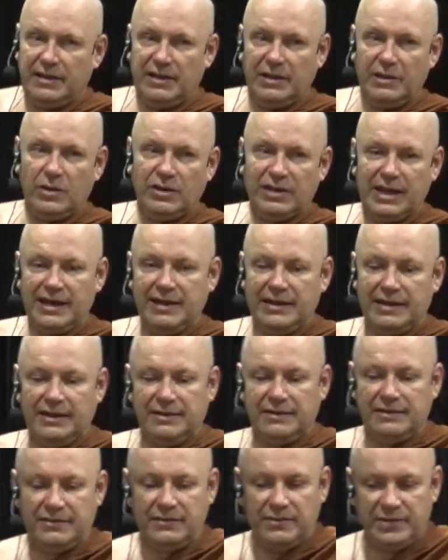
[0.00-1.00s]
Okay,
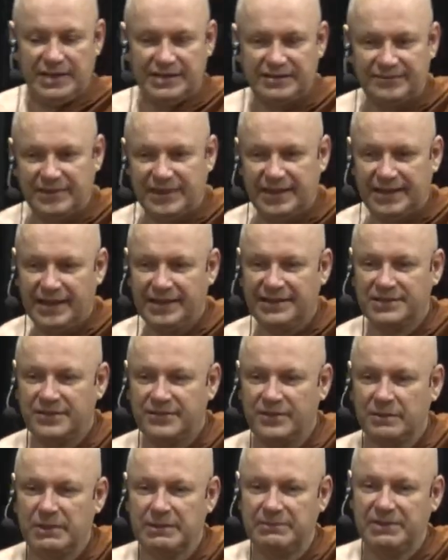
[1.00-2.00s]
well, that's really nice of
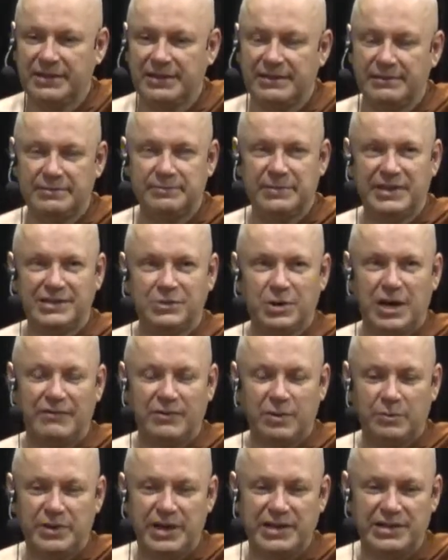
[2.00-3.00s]
you. Maybe it means you have
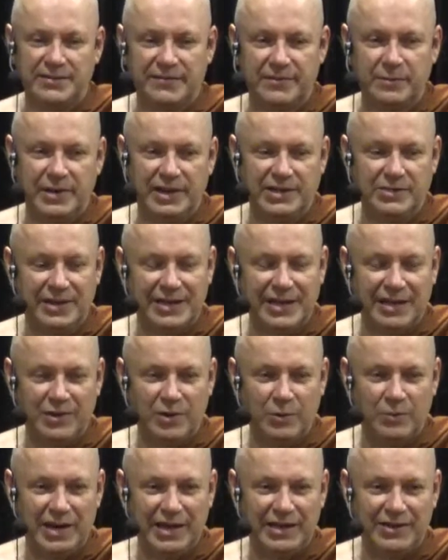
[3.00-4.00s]
compassion for me, so I can
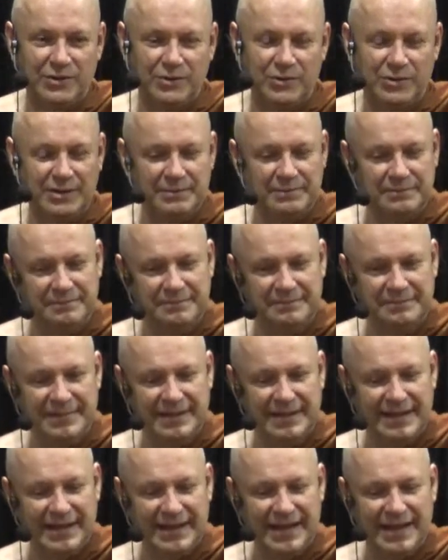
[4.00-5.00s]
go back to her
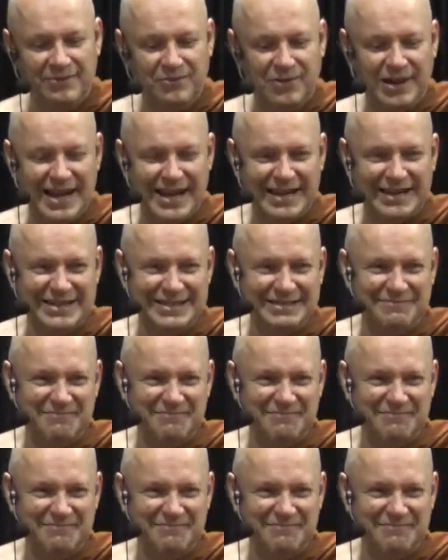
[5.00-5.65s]
and relax.